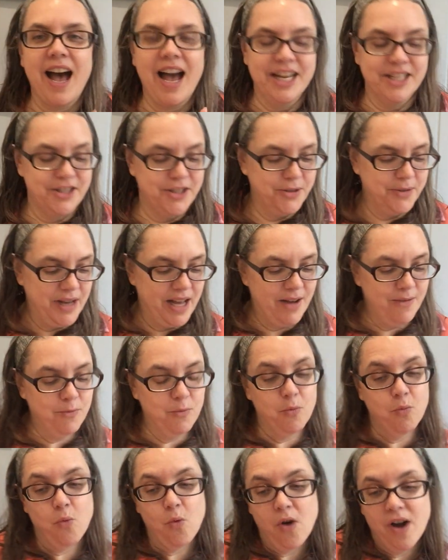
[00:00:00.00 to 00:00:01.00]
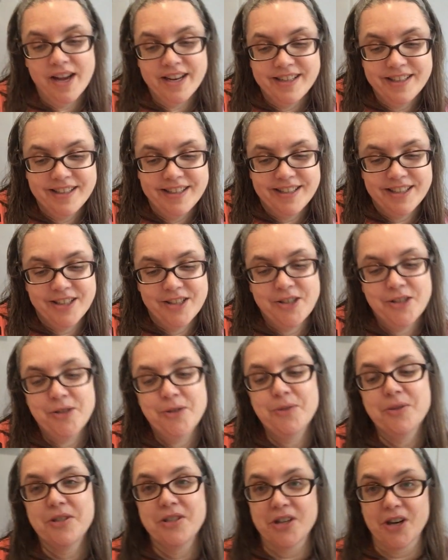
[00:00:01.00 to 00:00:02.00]
I do have one
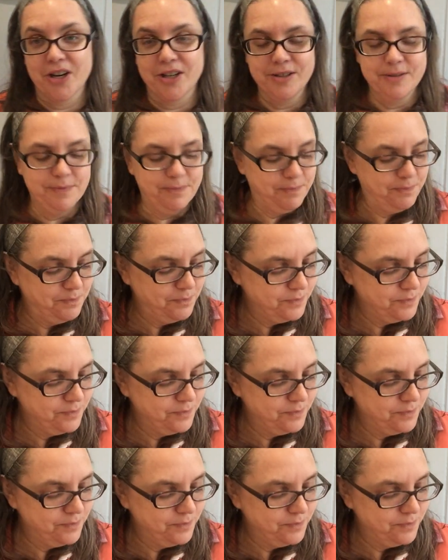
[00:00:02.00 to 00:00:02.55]
new start,